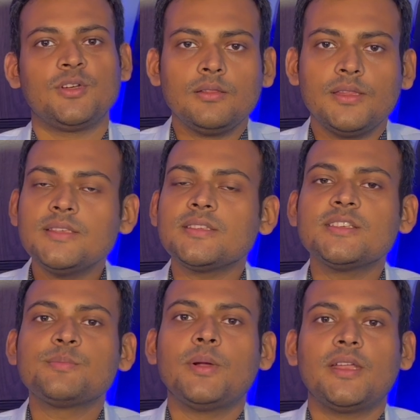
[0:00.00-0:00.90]
This
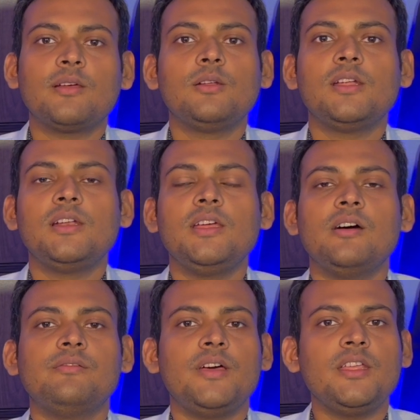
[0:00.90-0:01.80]
is particularly
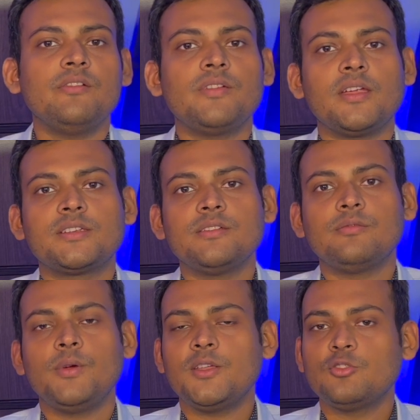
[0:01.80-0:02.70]
a very
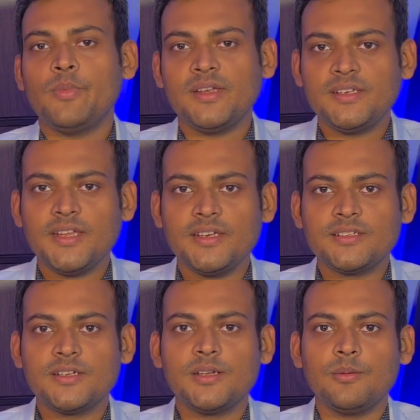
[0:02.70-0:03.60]
effective way to
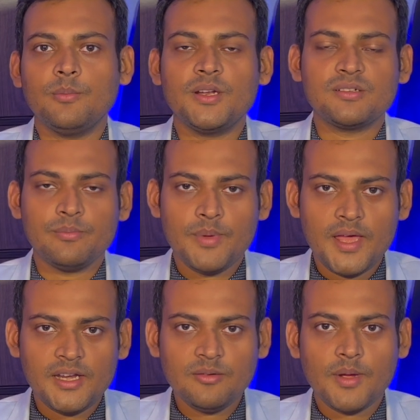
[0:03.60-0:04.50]
meditate, but
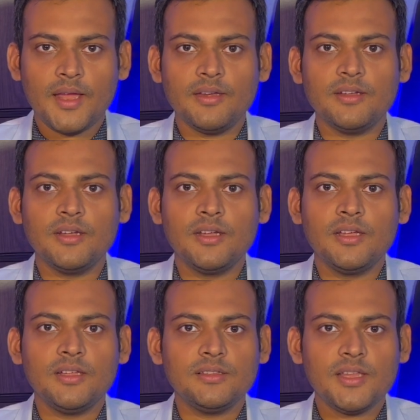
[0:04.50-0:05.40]
bear in mind
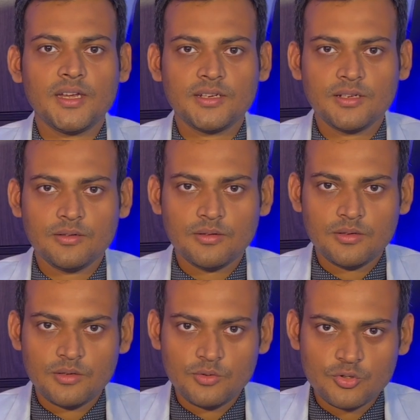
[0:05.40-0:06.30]
that
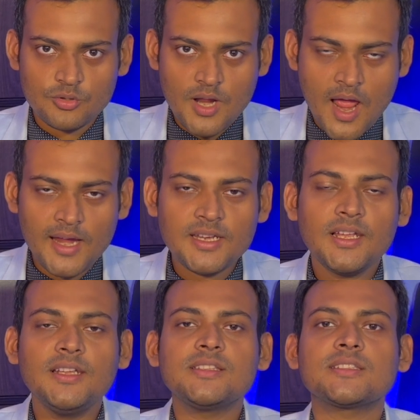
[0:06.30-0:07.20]
you should
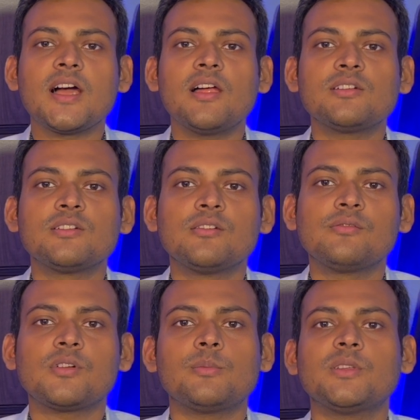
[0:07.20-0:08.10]
ideally start
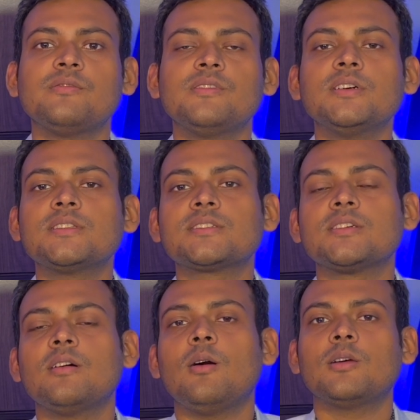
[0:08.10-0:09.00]
from the first
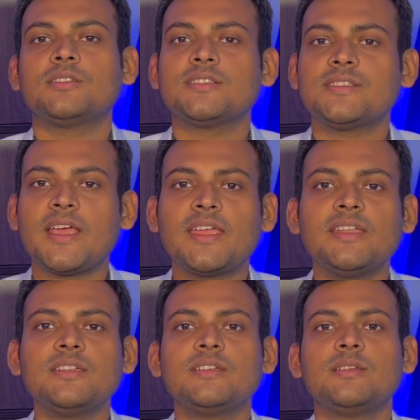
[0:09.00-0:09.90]
or the
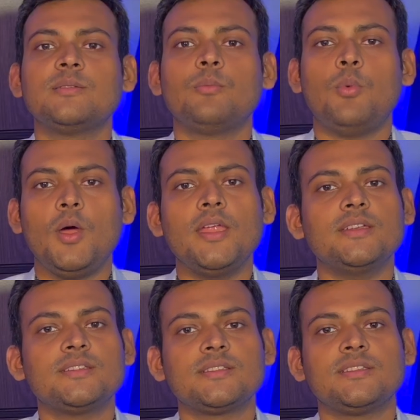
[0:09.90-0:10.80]
second
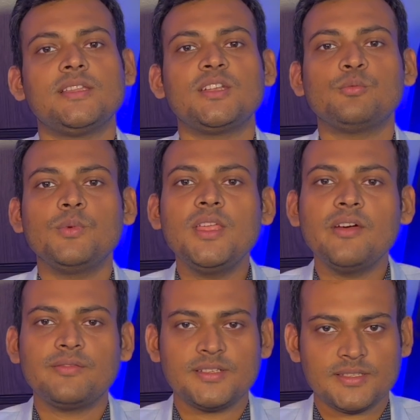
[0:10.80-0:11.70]
points that we
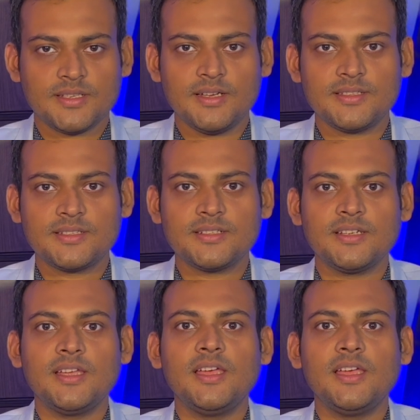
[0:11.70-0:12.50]
have discussed.